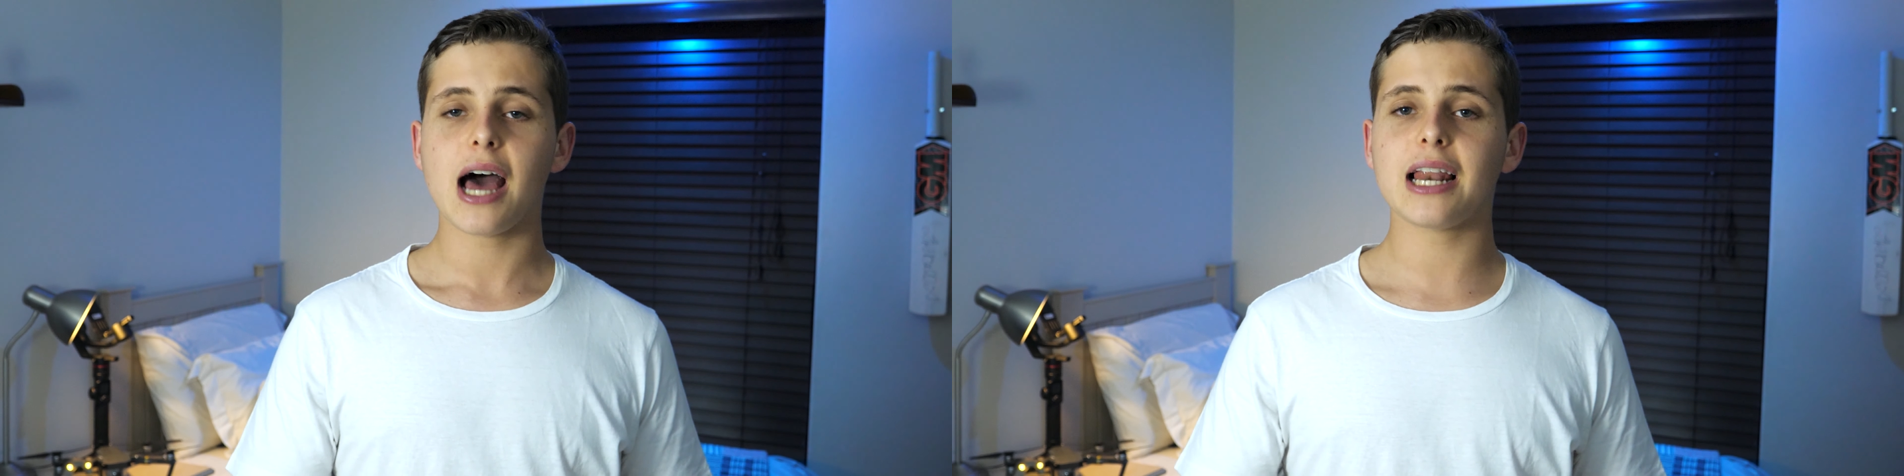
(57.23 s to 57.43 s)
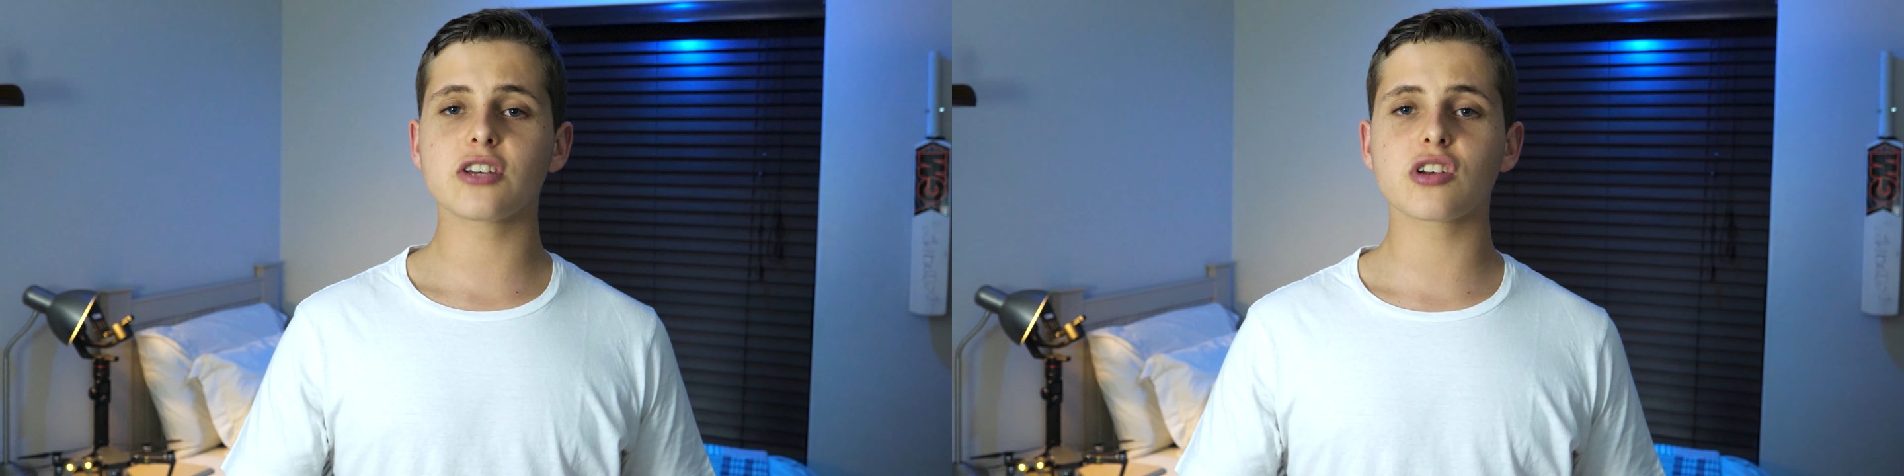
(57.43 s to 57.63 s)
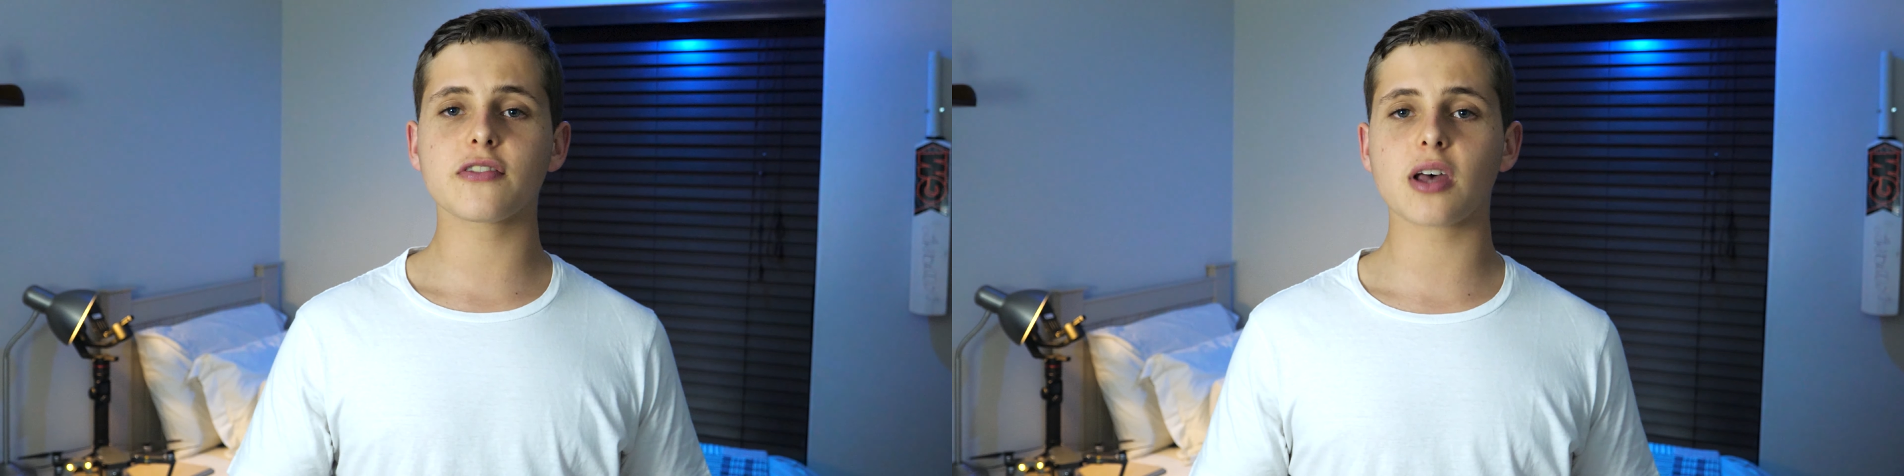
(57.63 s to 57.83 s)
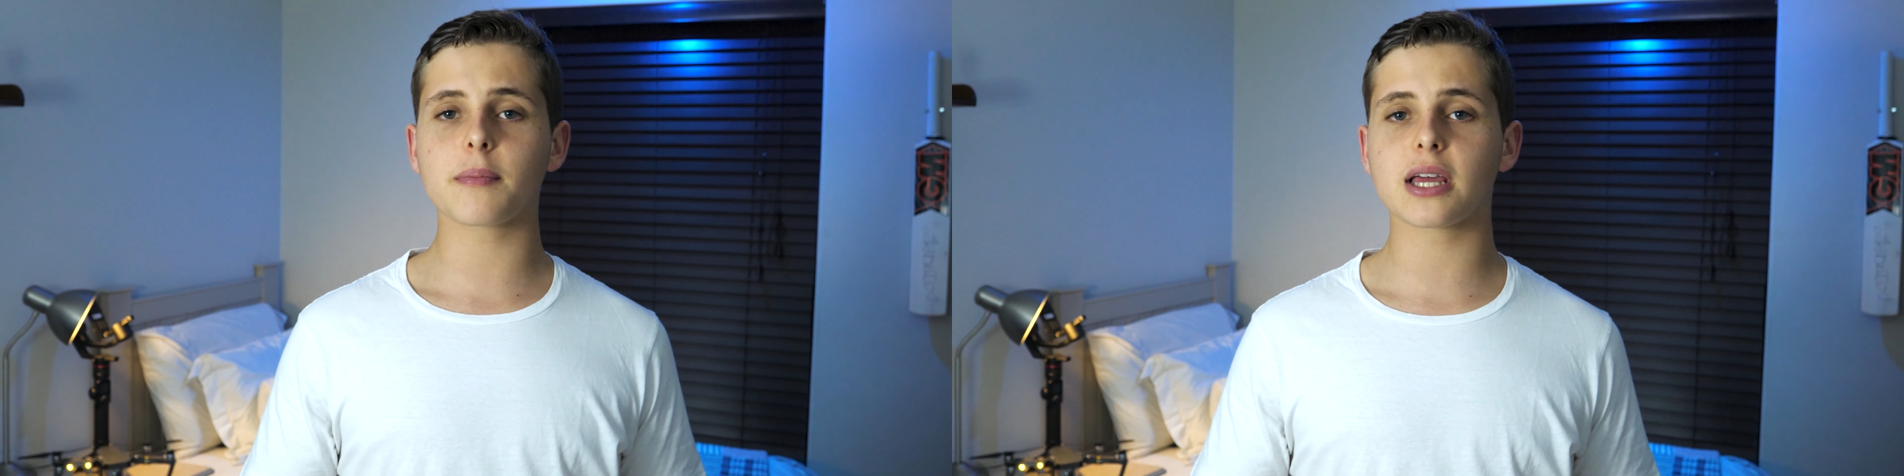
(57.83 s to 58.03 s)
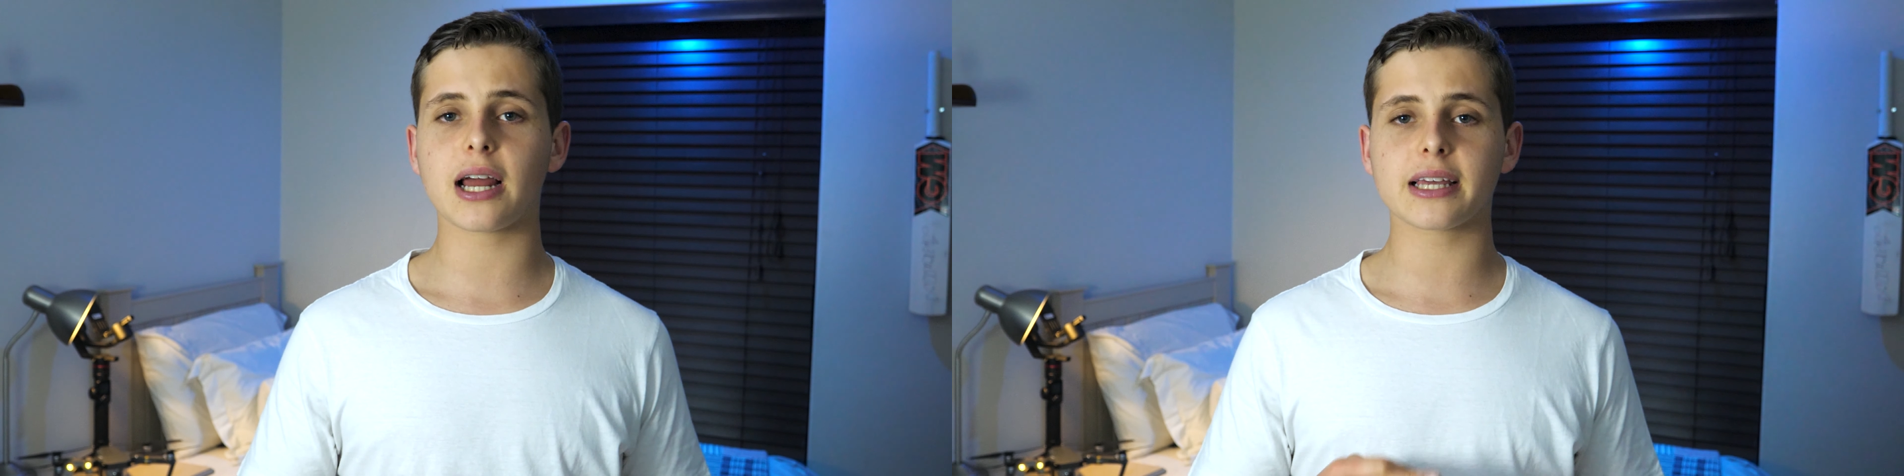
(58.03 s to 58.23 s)
unless you have
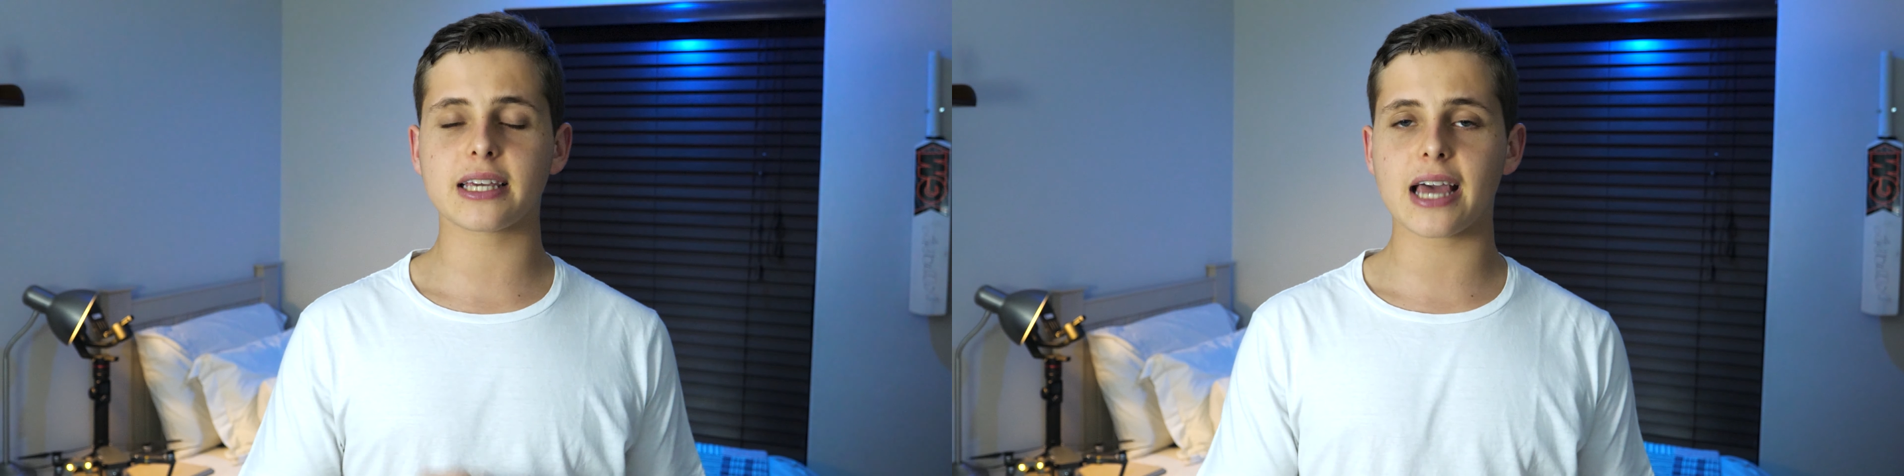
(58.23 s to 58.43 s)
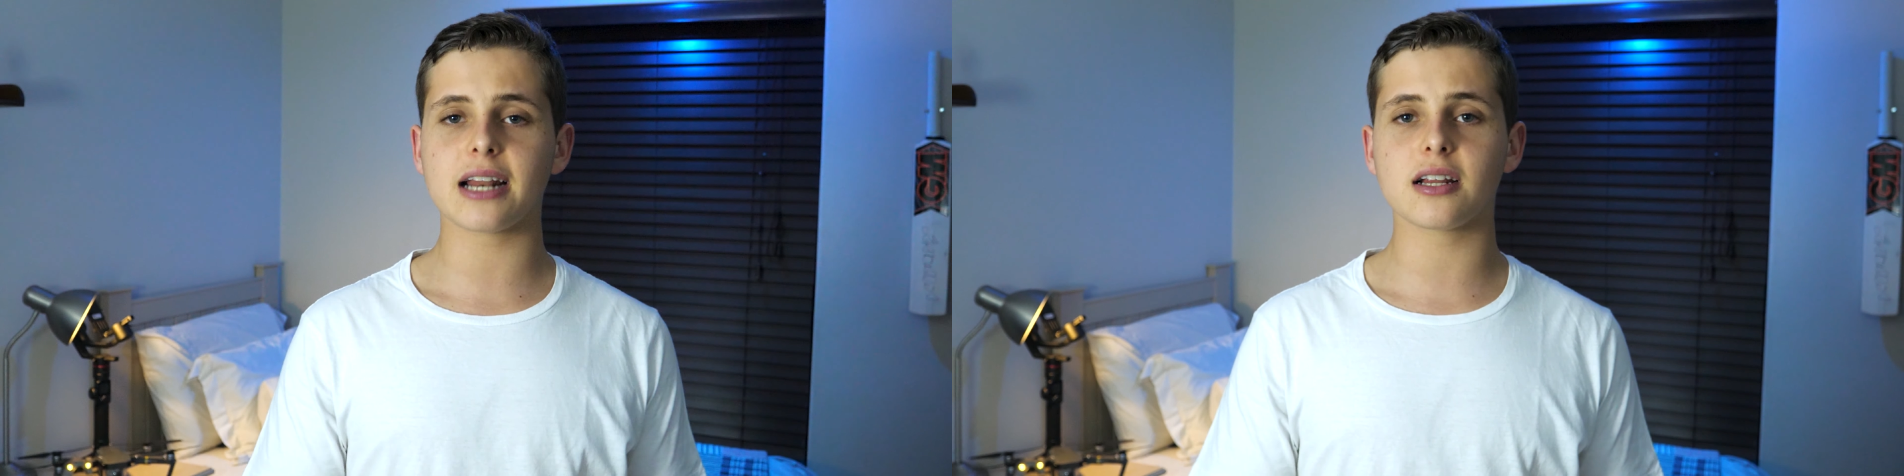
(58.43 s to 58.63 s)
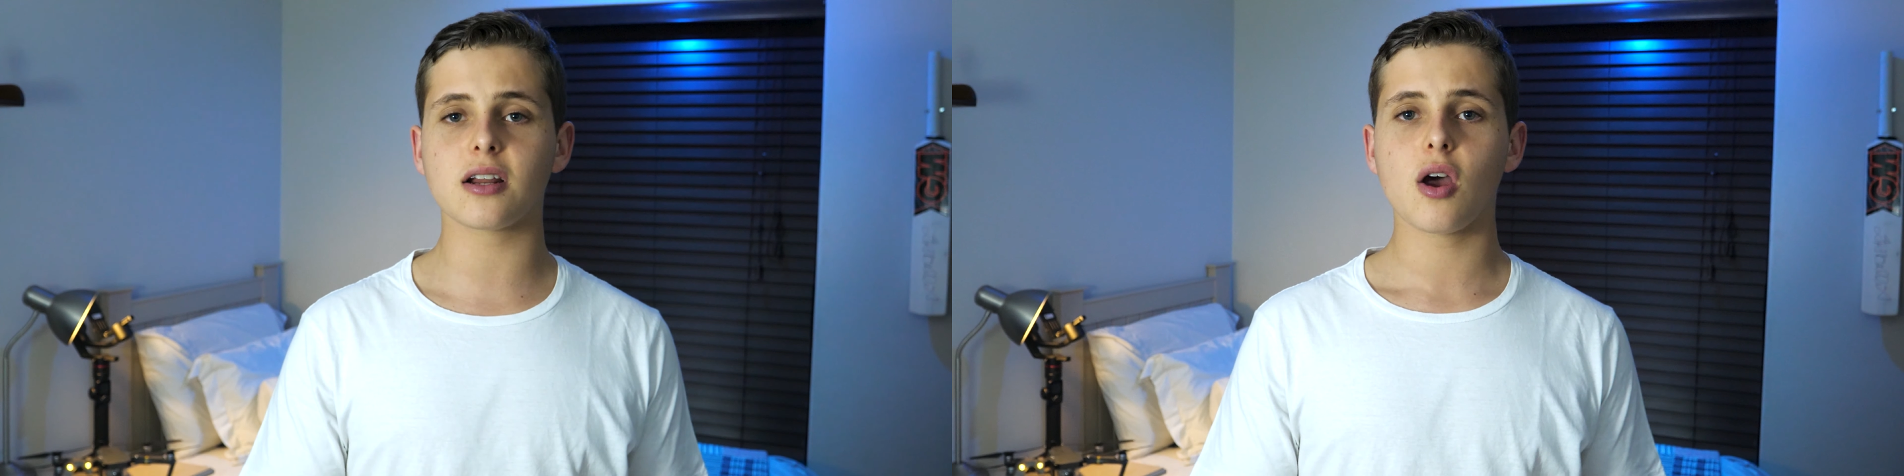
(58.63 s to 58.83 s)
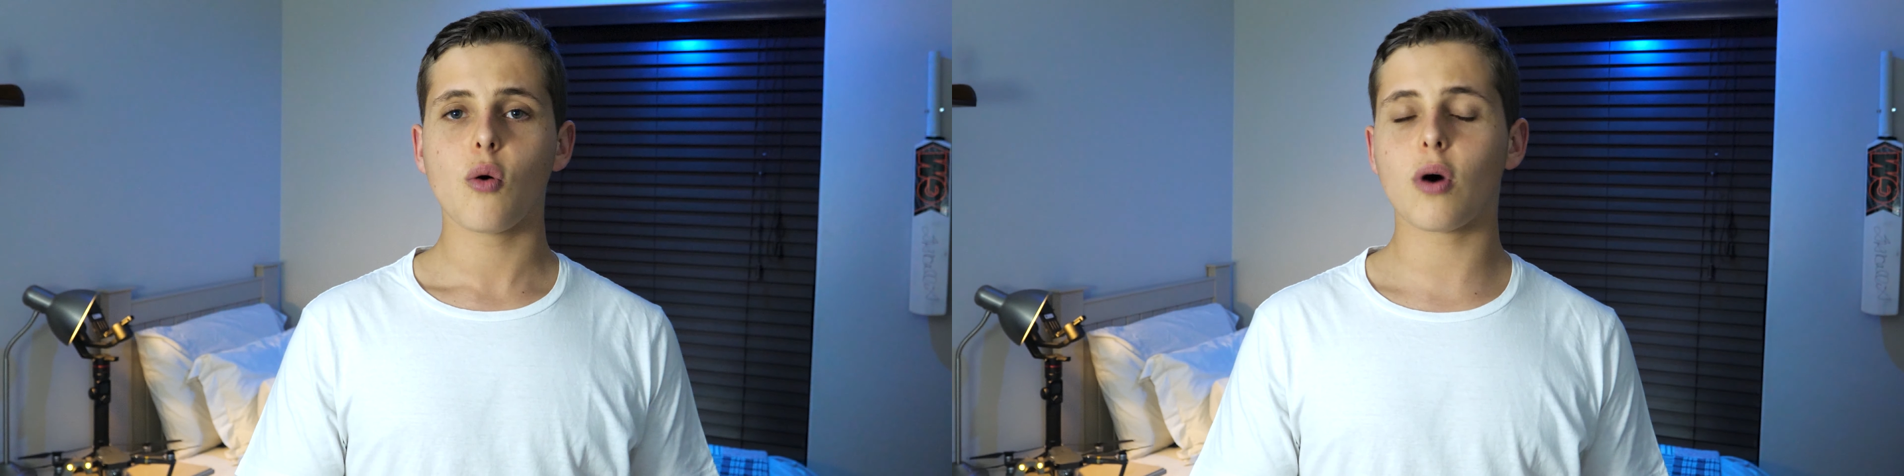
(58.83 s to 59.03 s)
something like the Canon